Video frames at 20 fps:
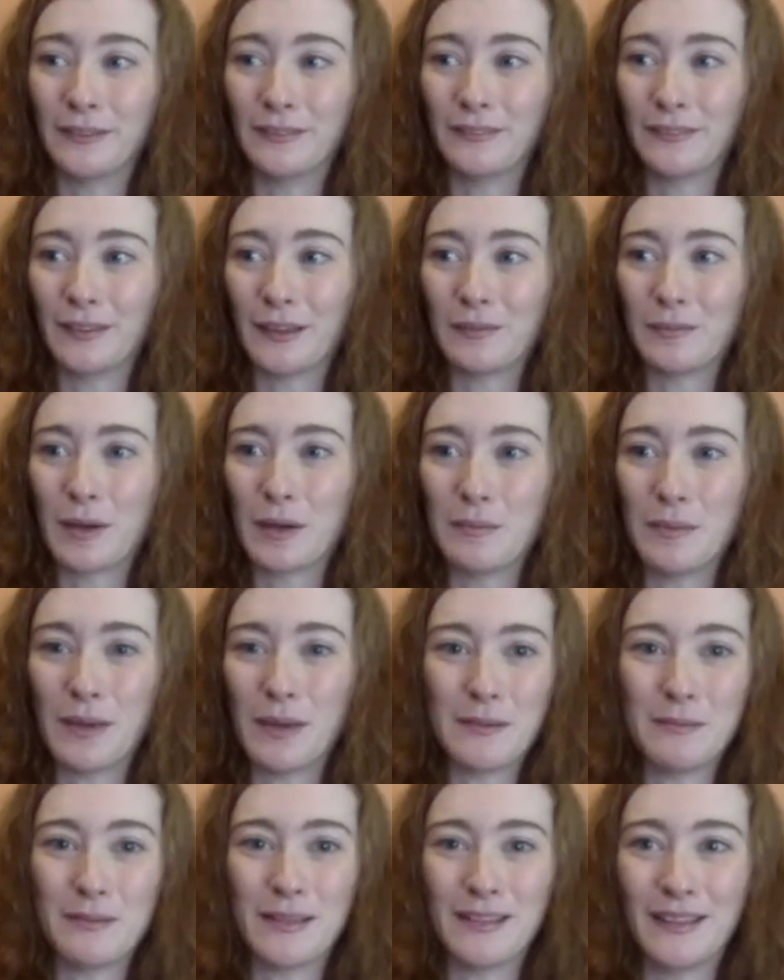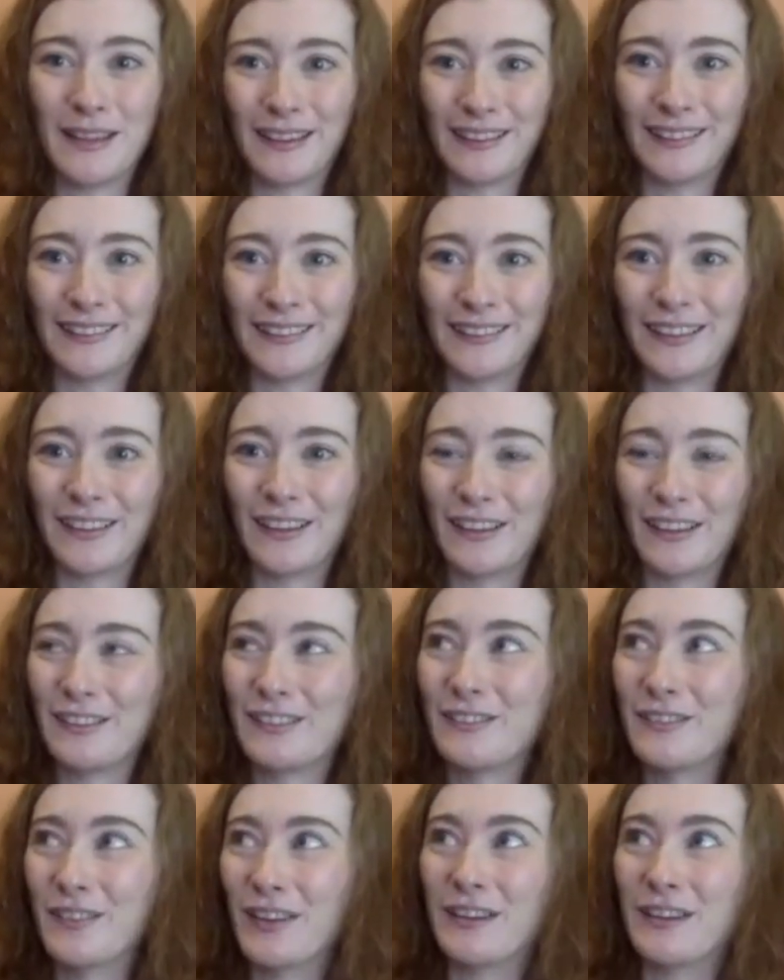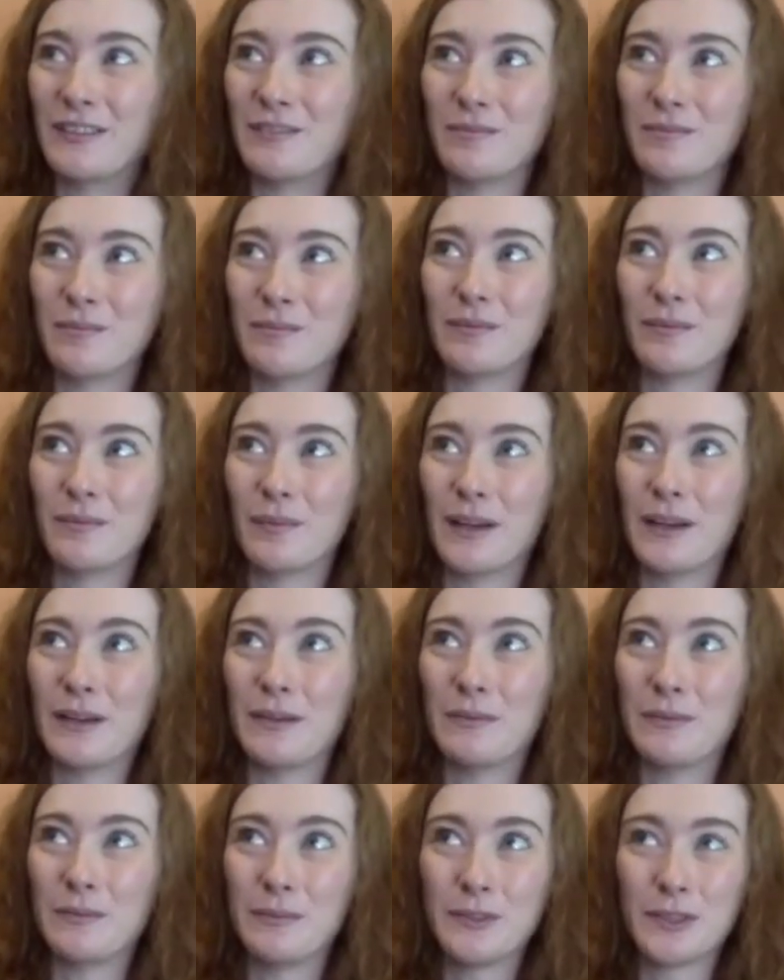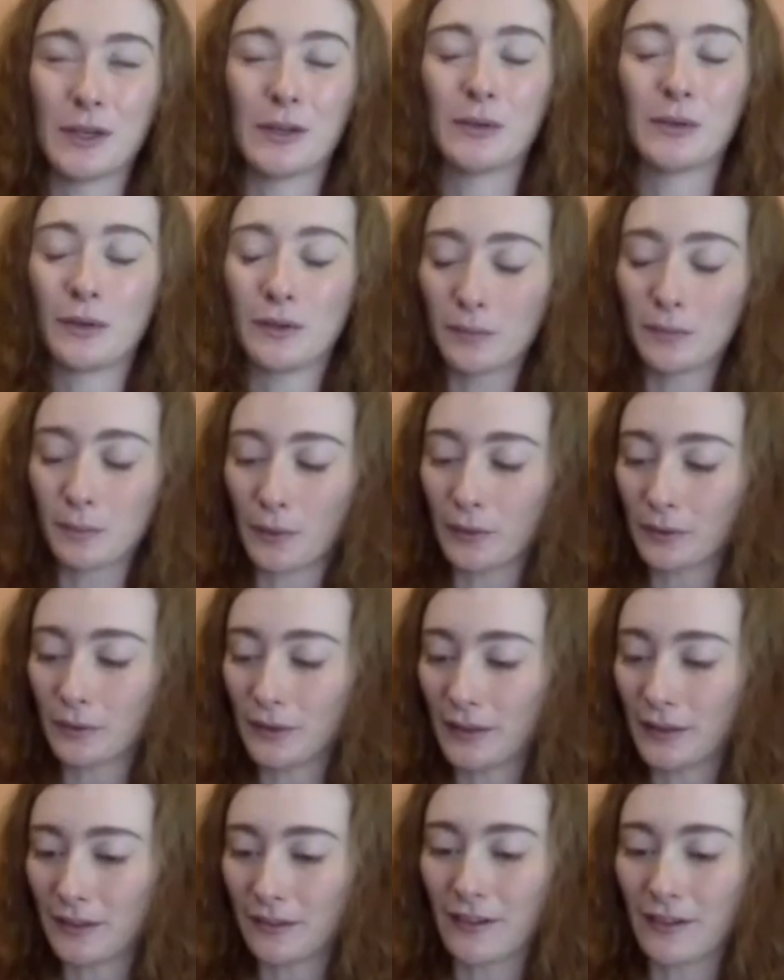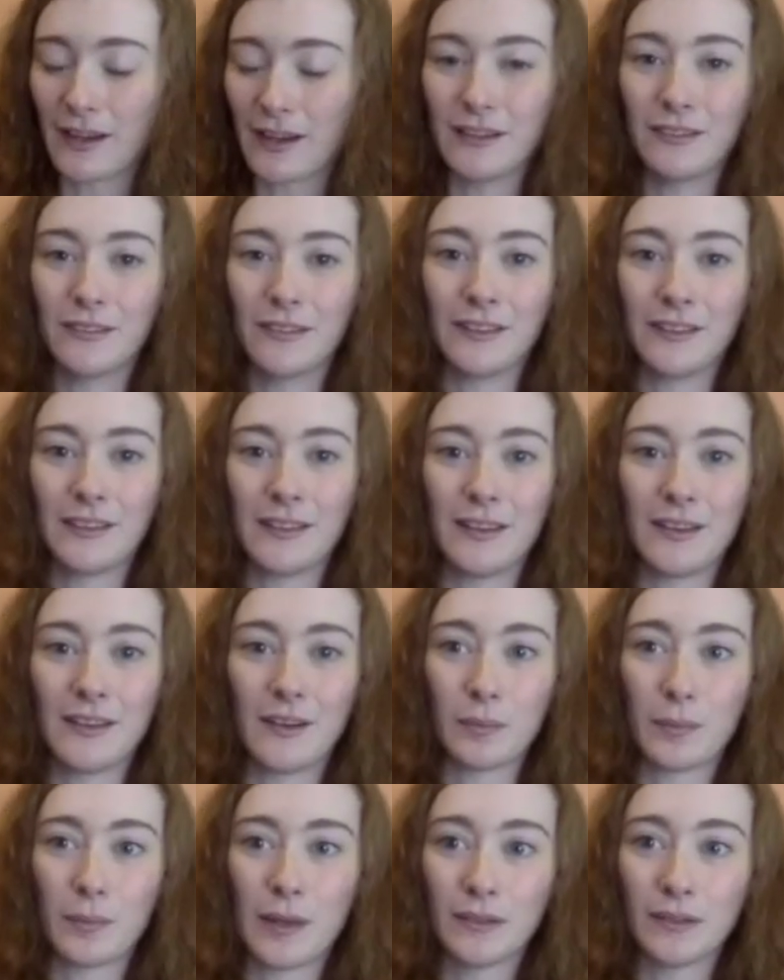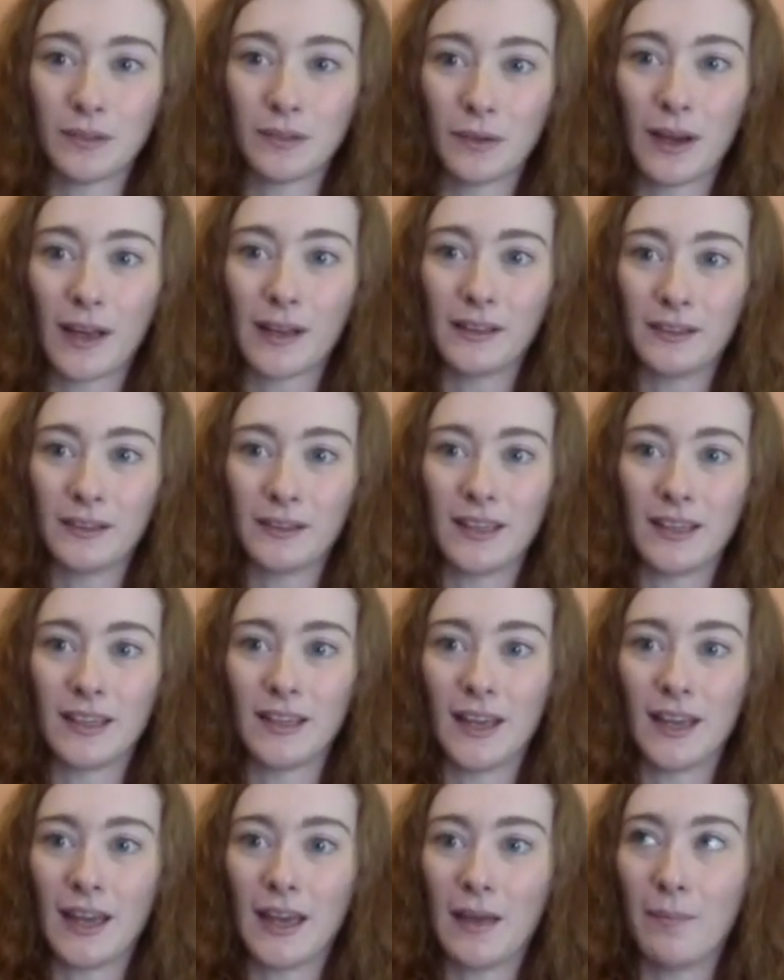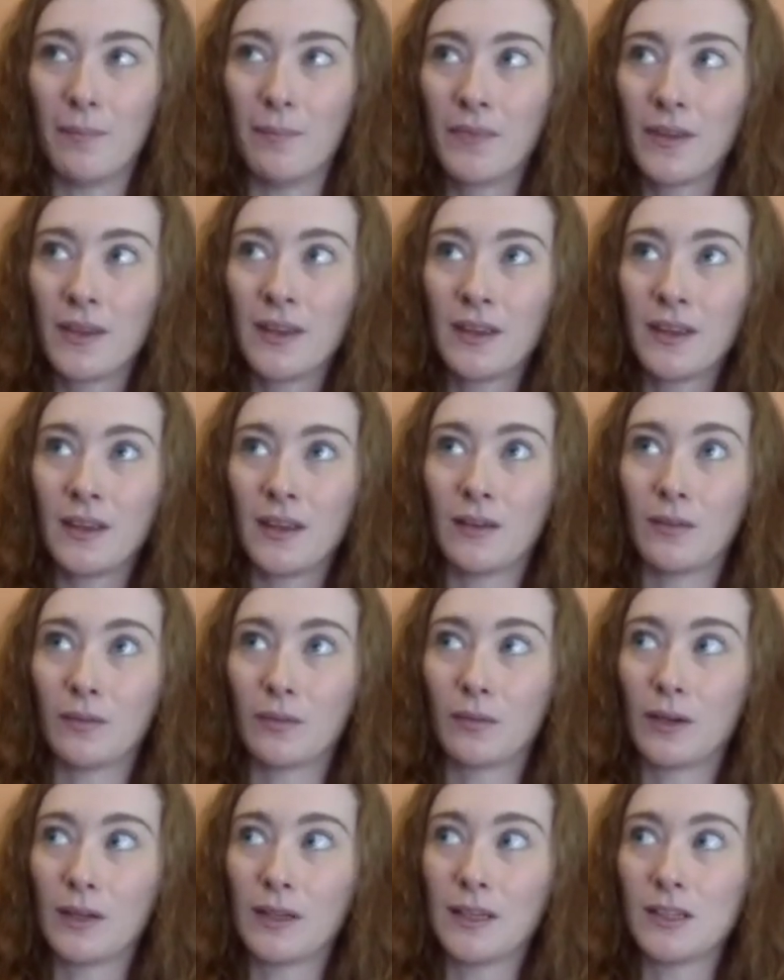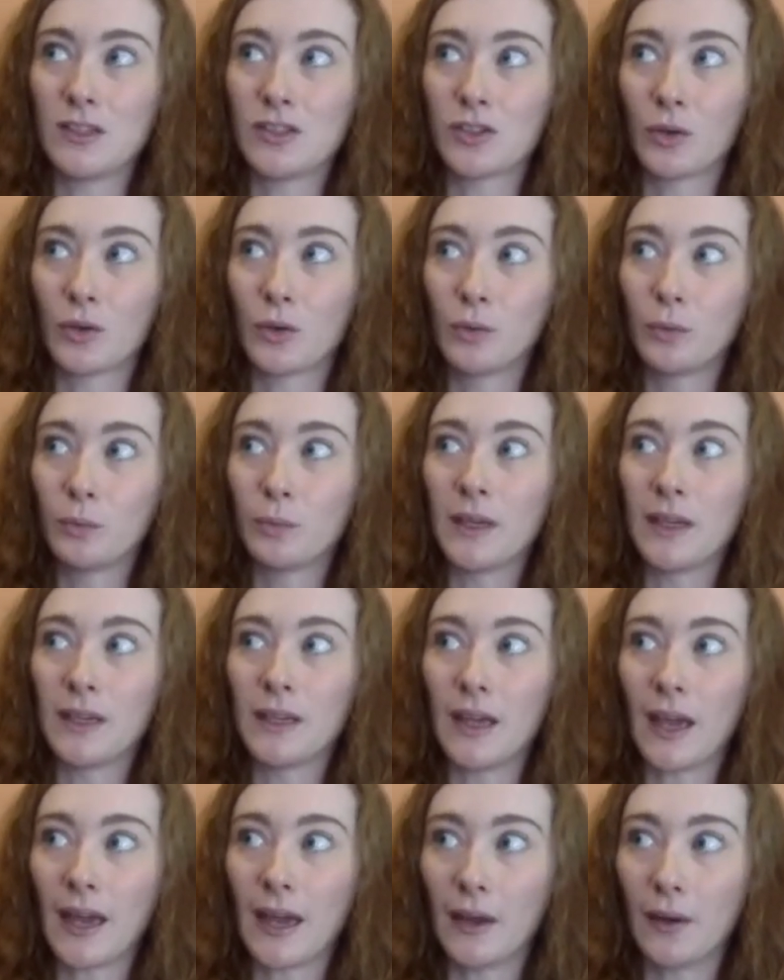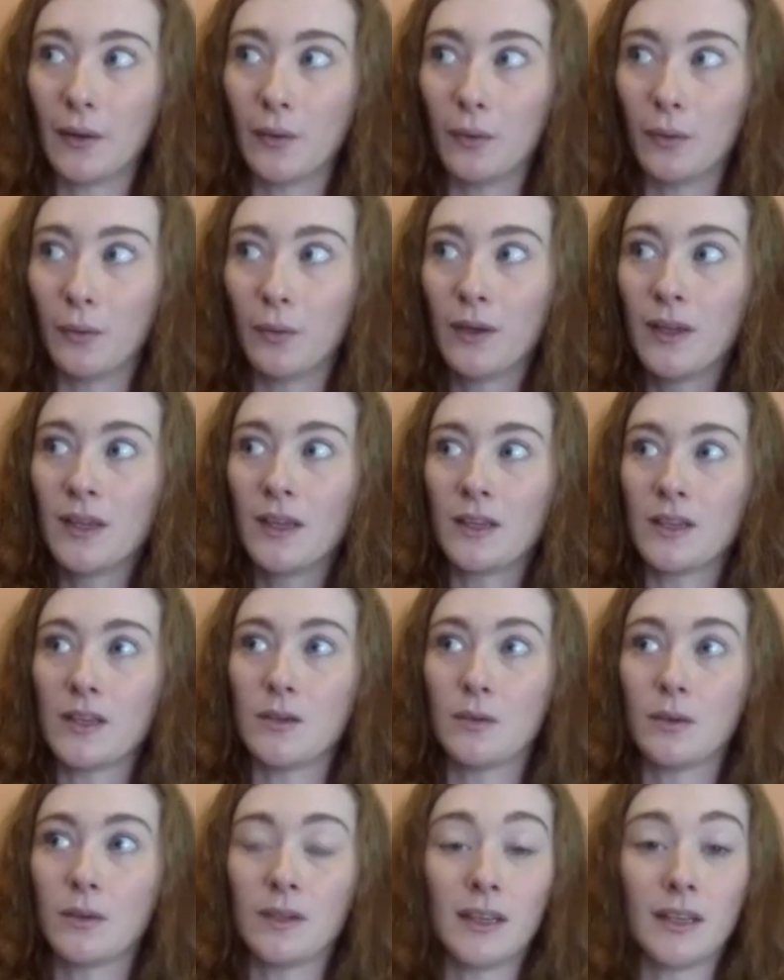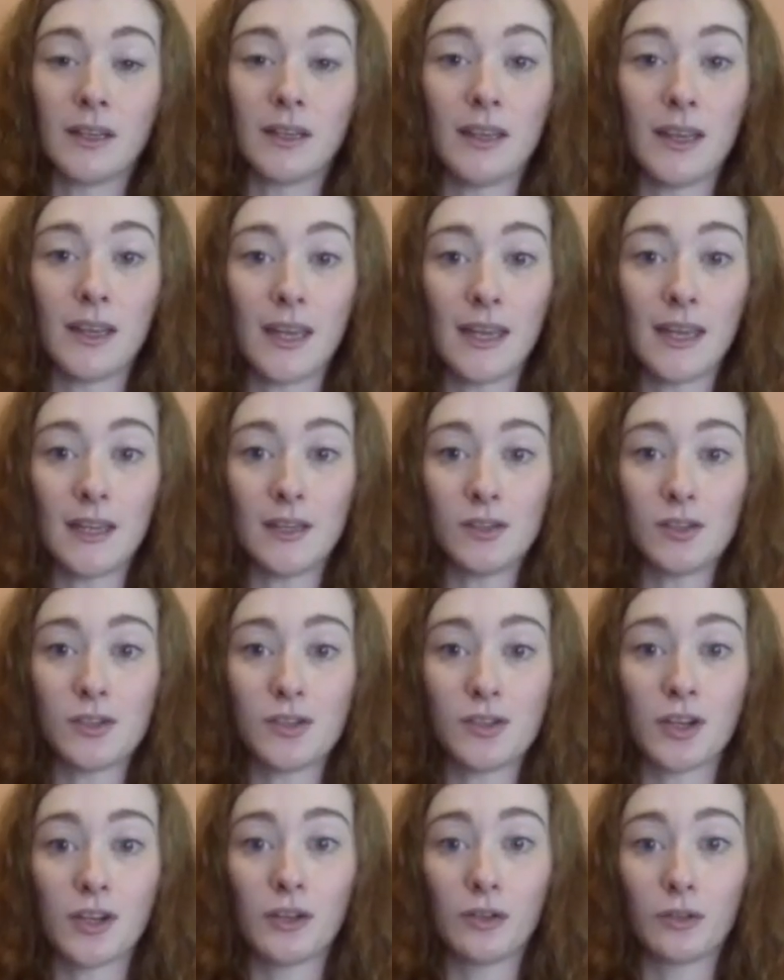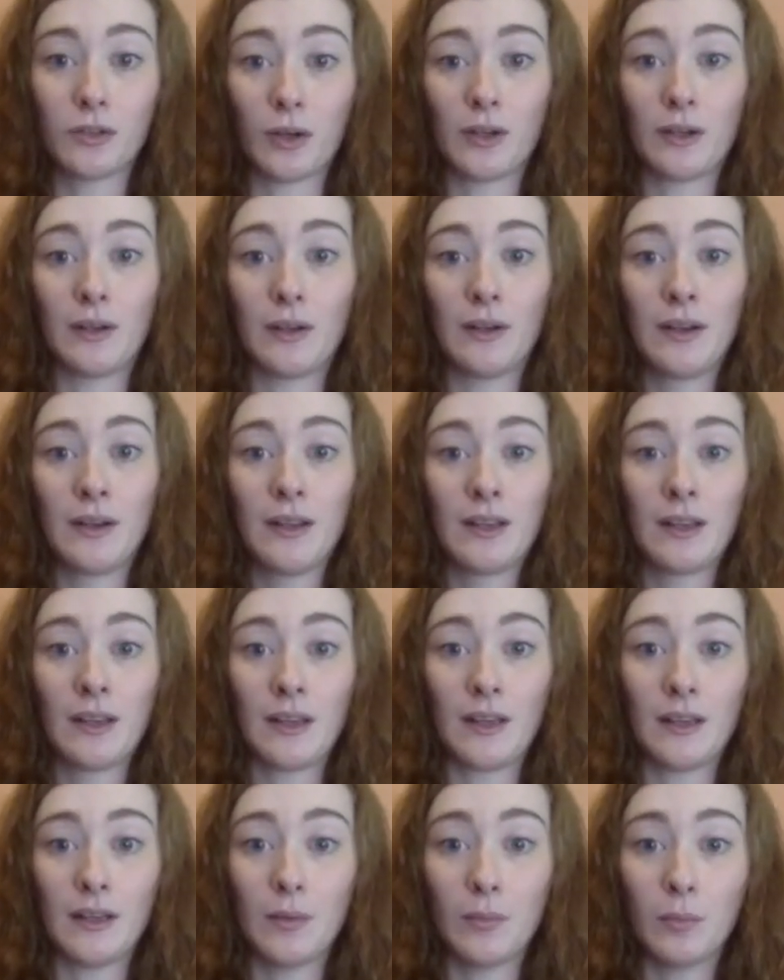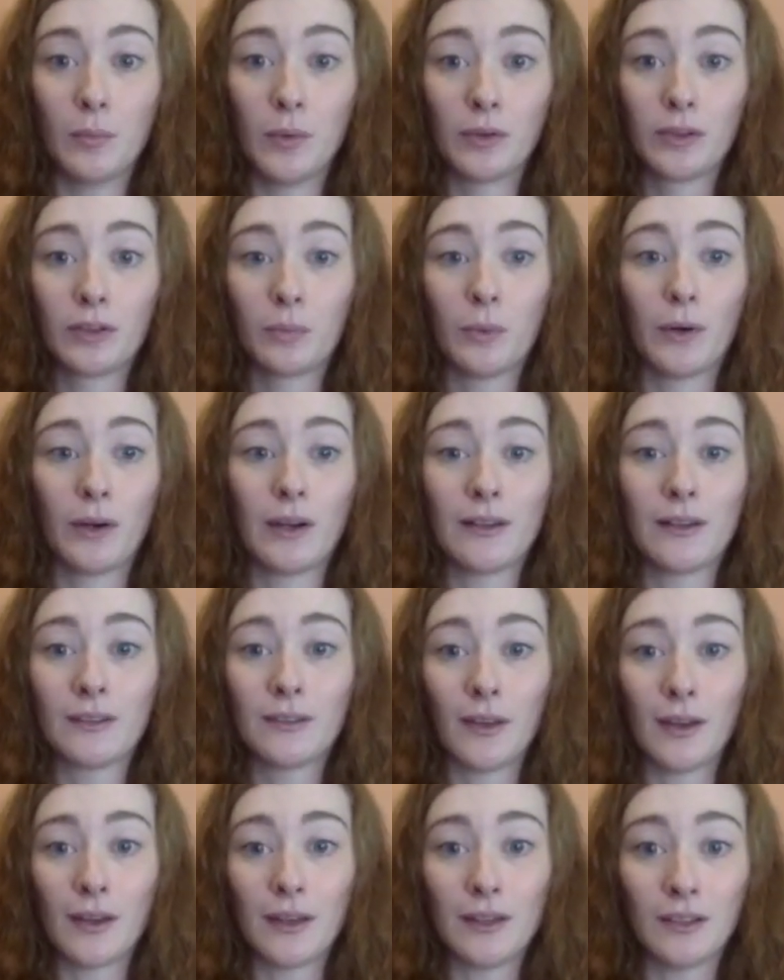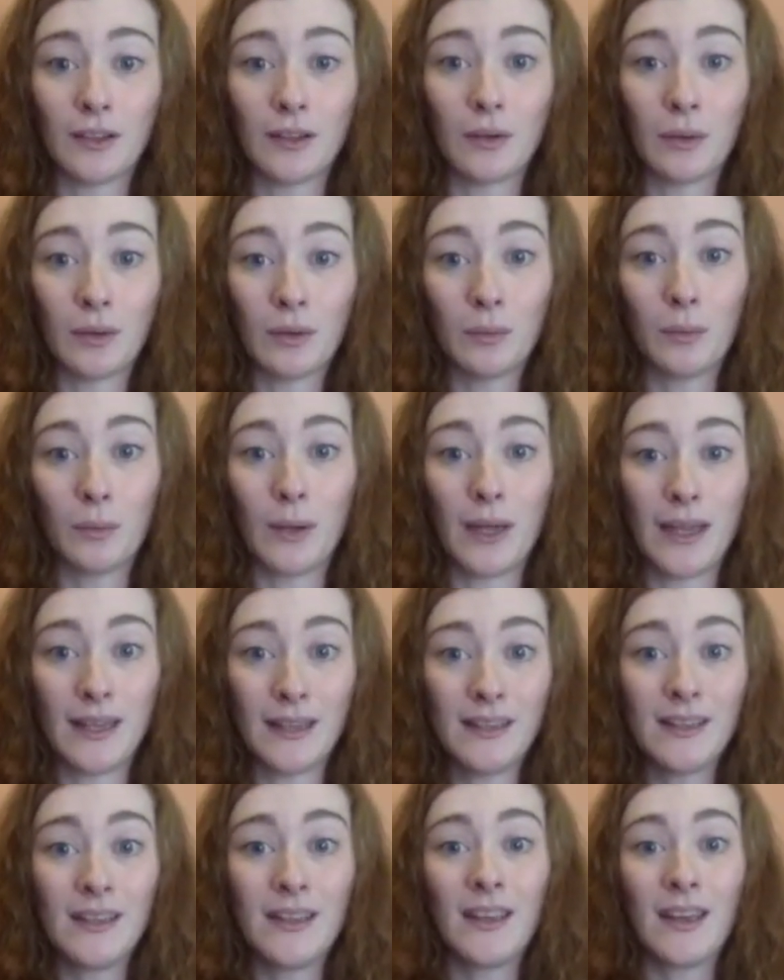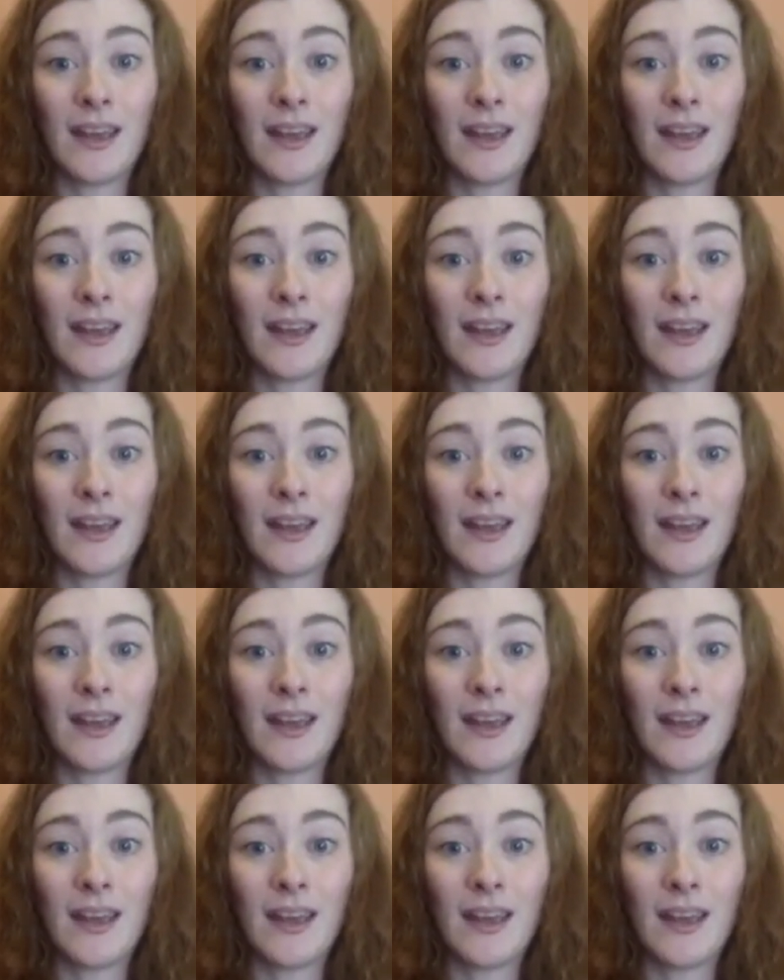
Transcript: It's like my baby. Like I think my children's book that I created with the augmented reality, it really showed me how you can engage children in a much more exciting way.